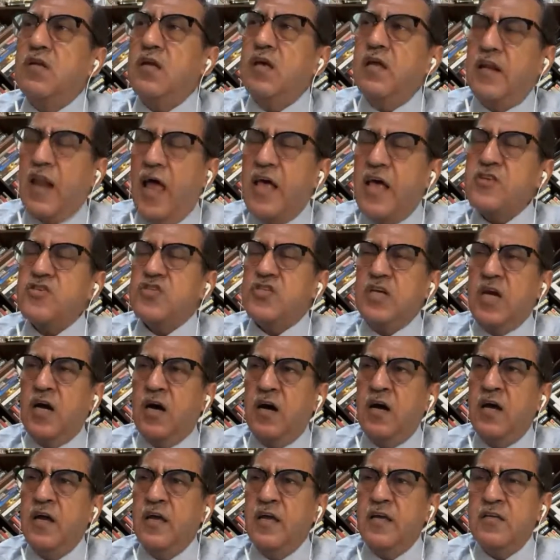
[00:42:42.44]
last
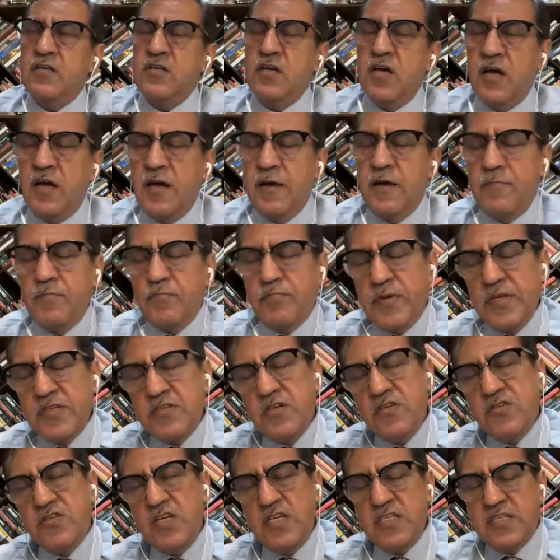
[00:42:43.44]
year,
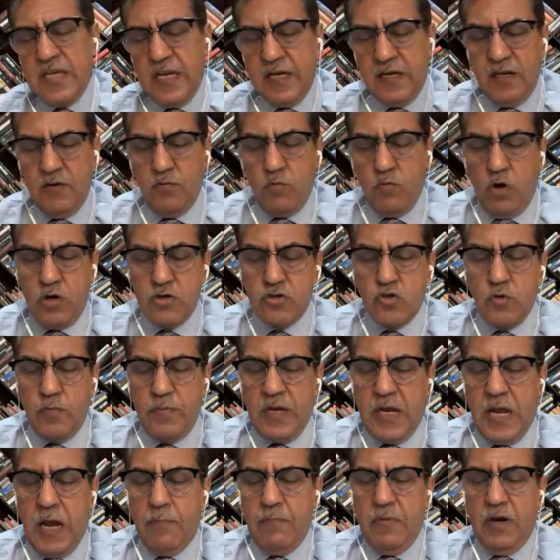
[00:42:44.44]
President Xi said he wants to
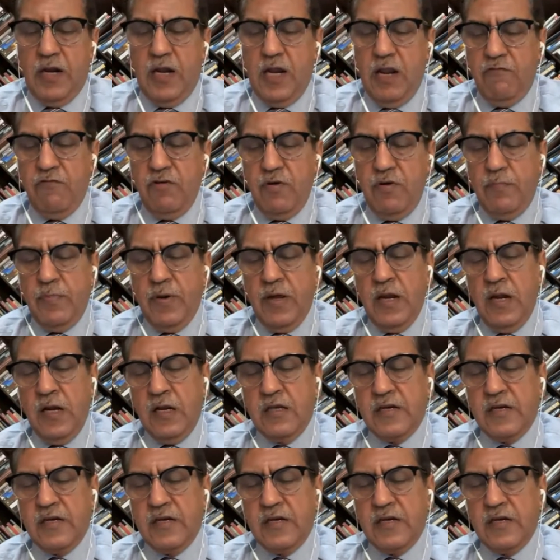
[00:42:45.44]
become a lovable,